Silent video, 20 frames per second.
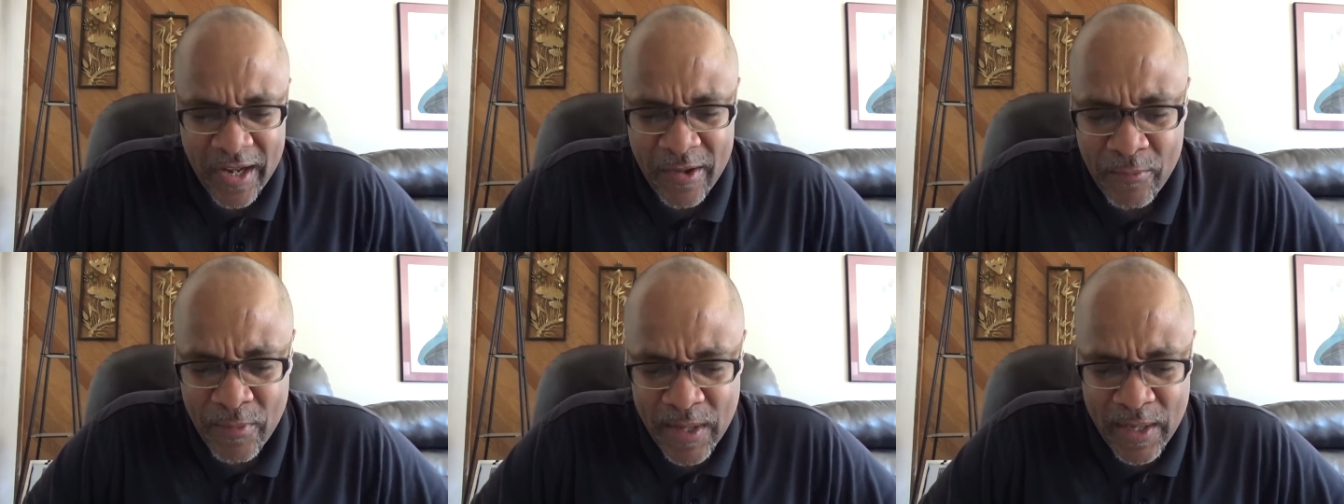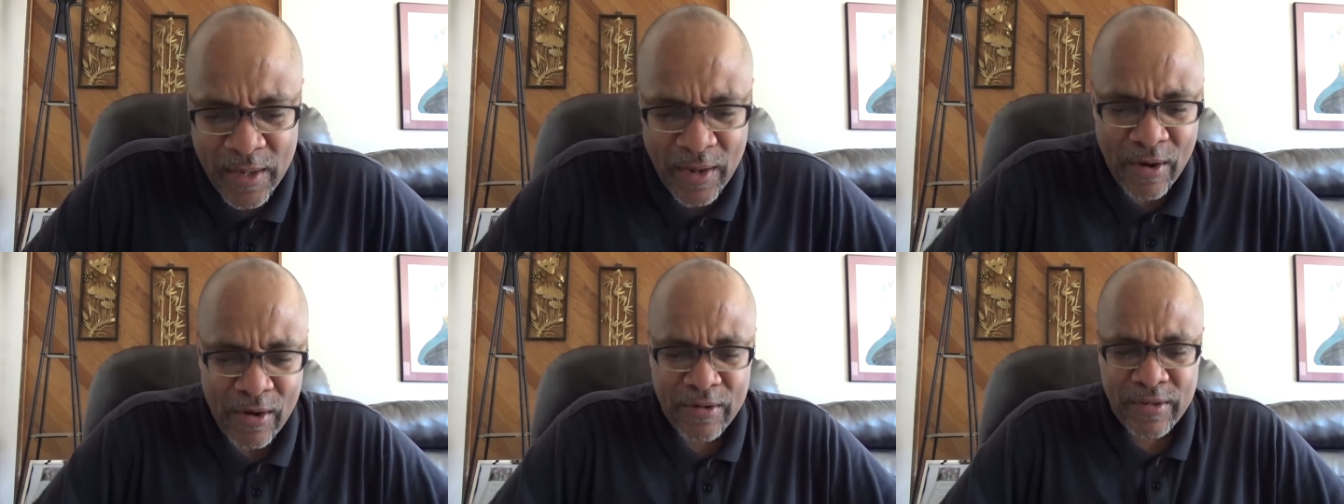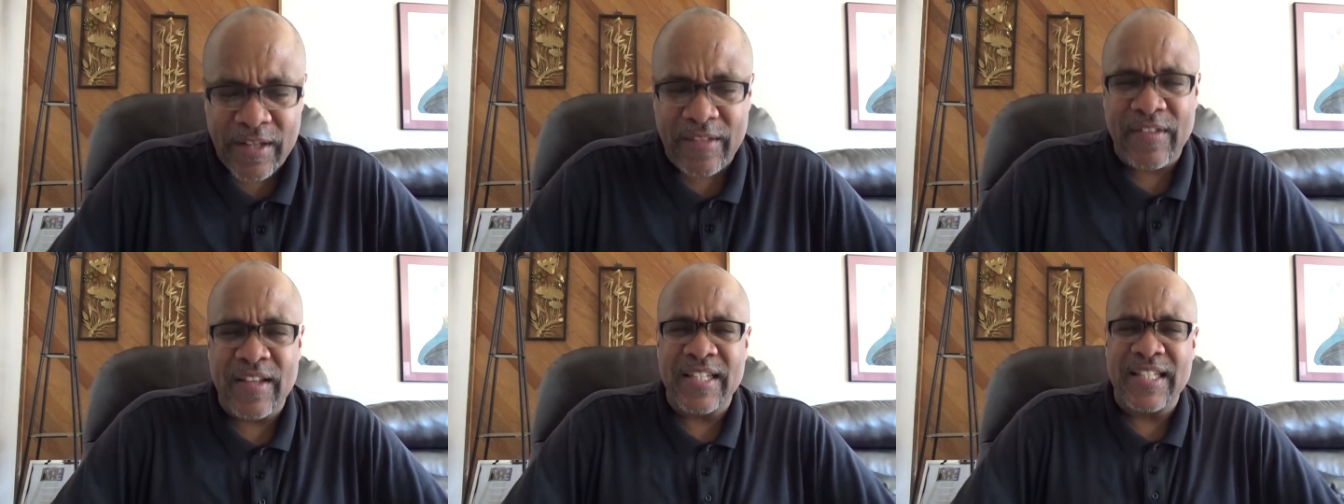we learned
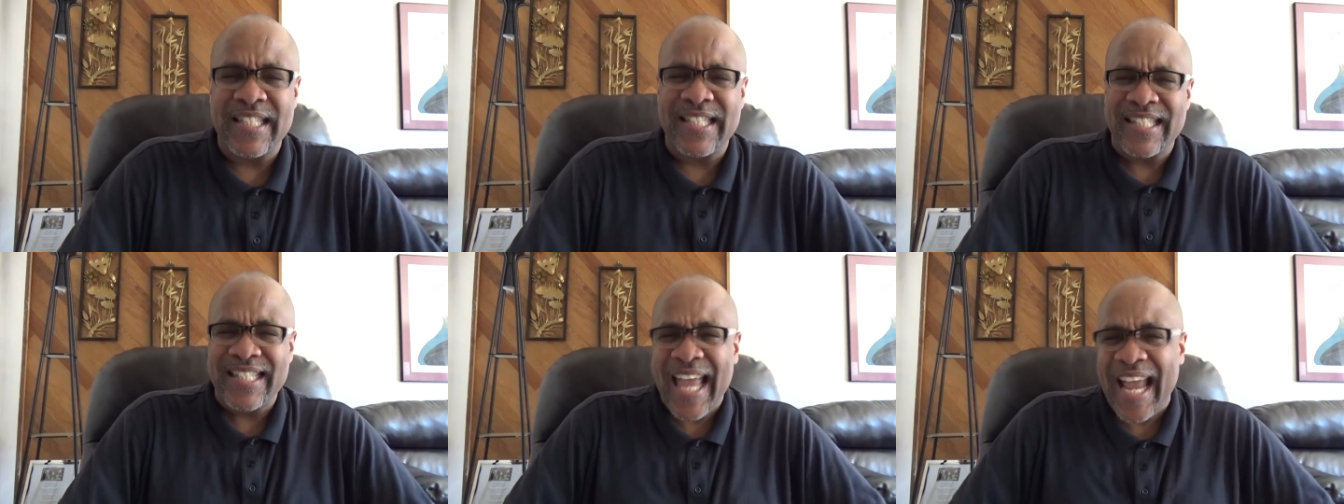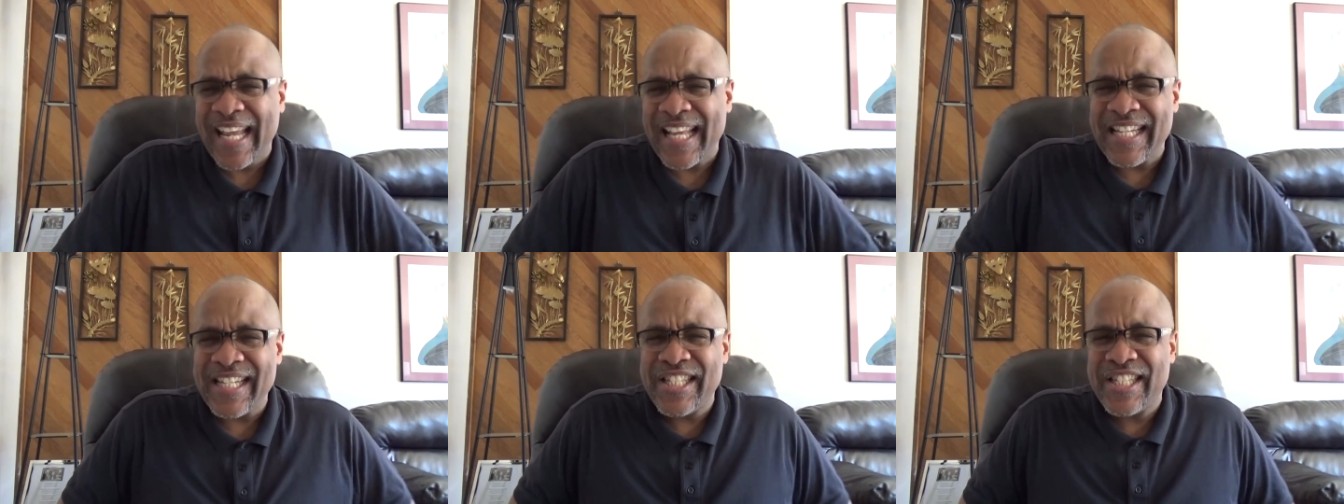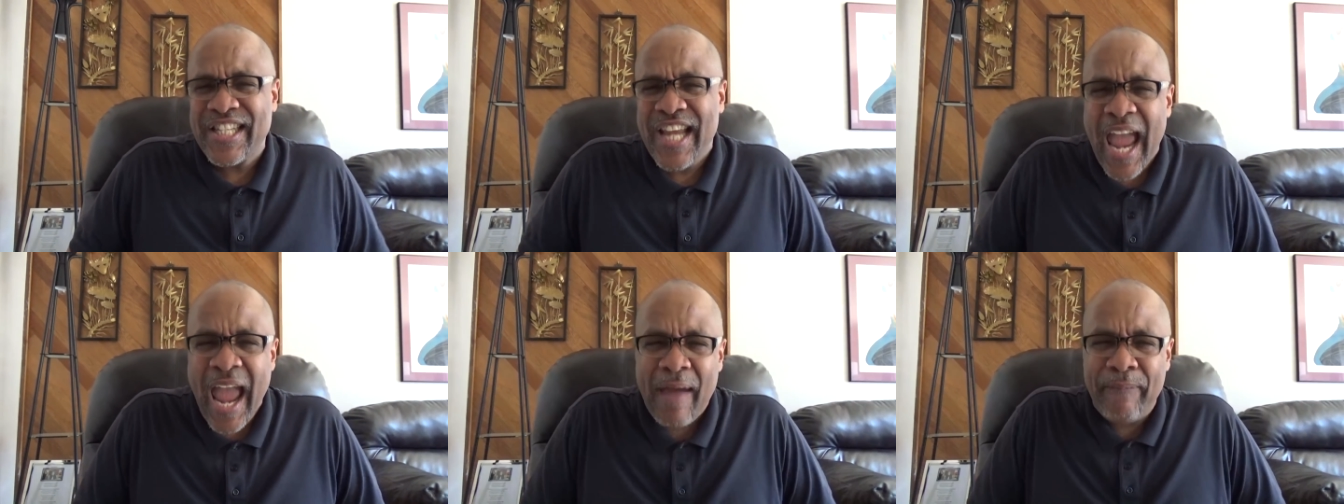in the second
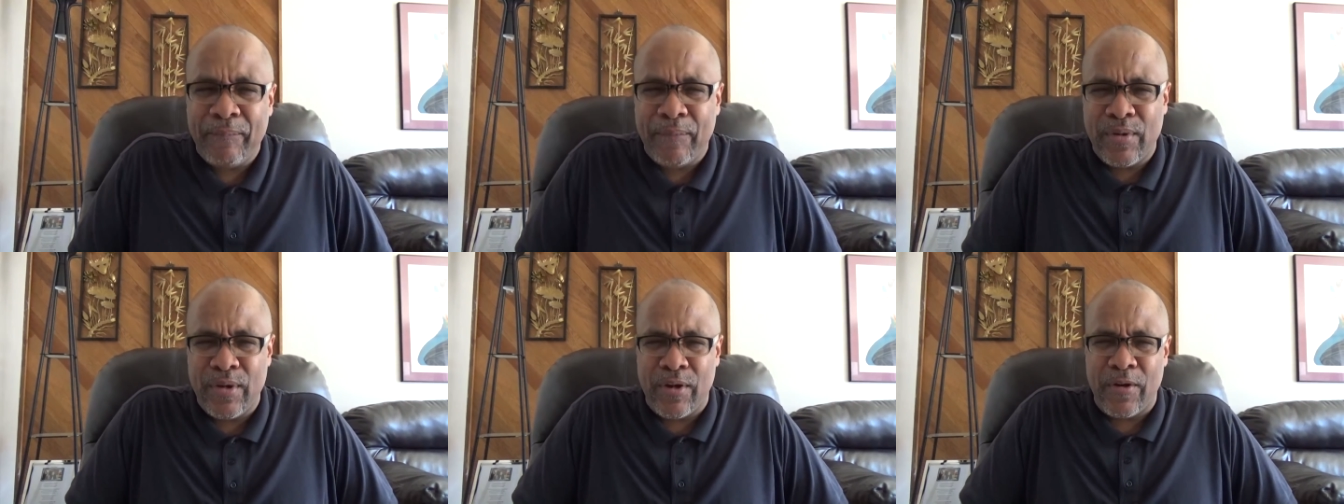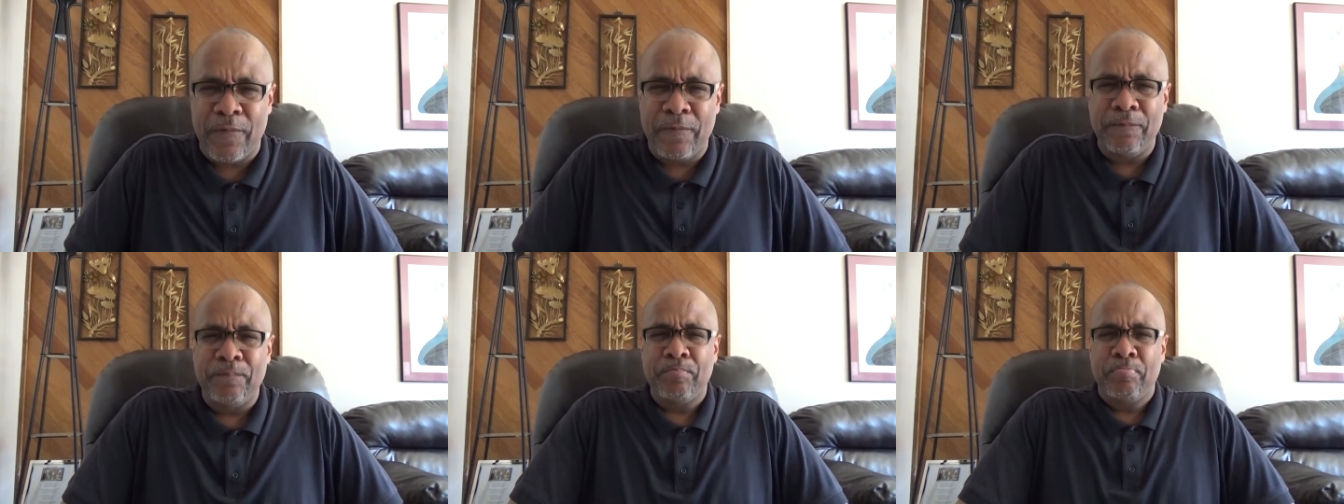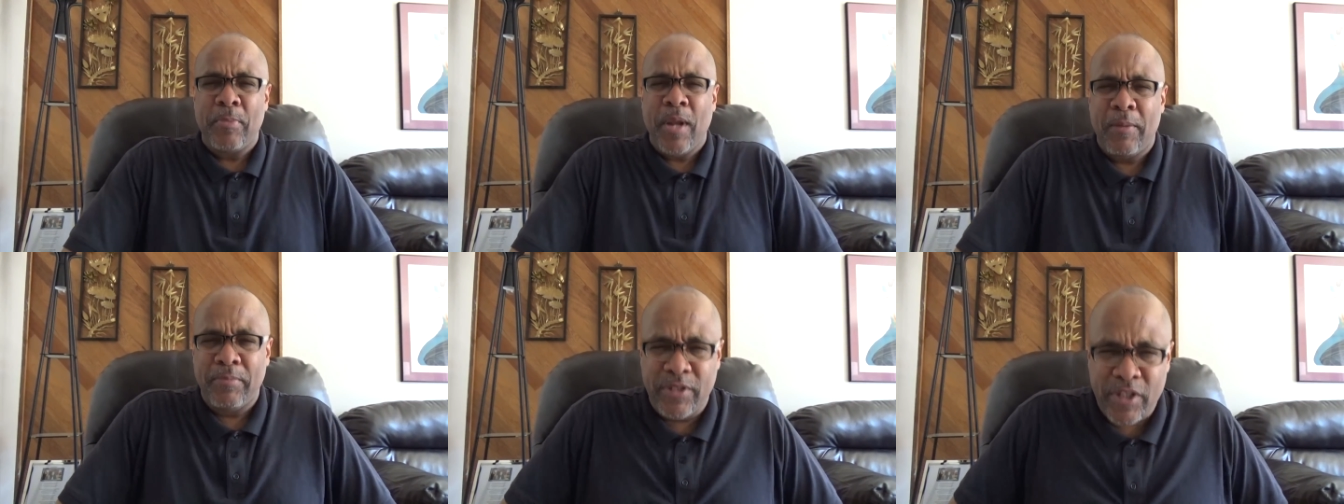chapter
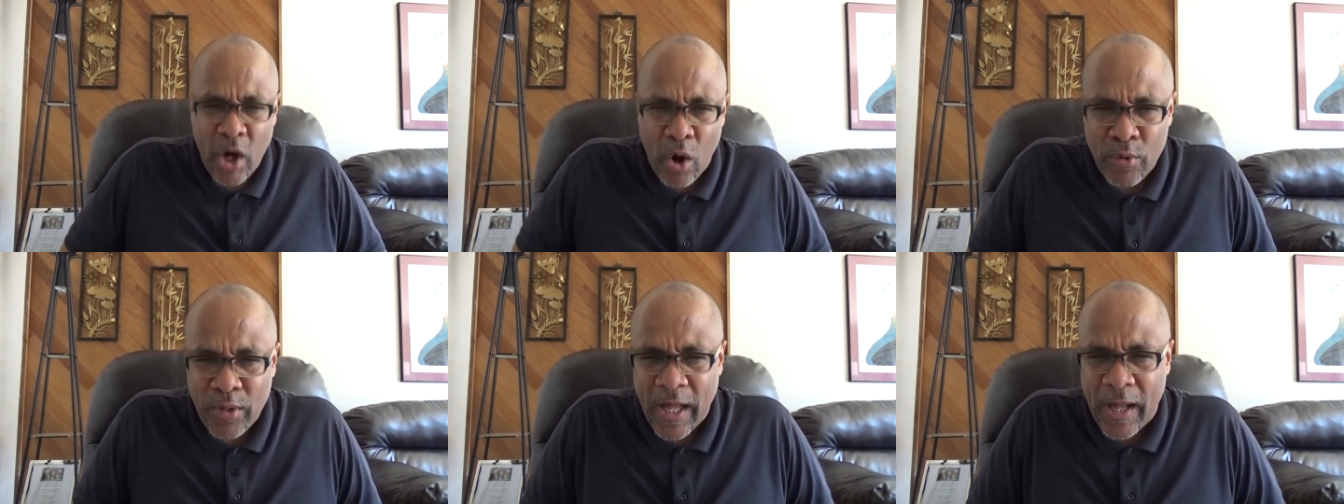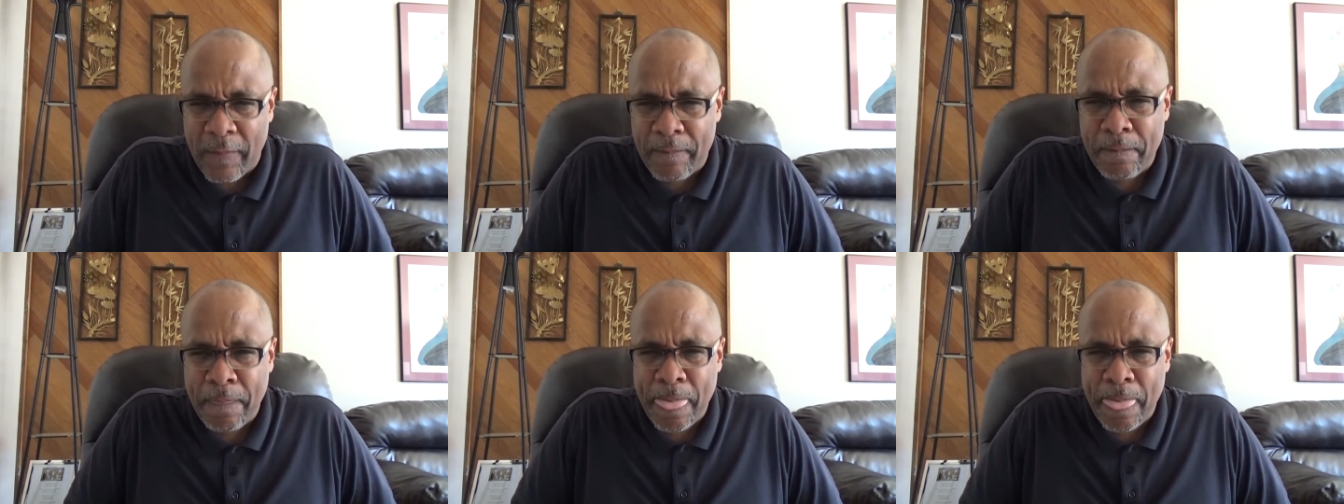of Jonah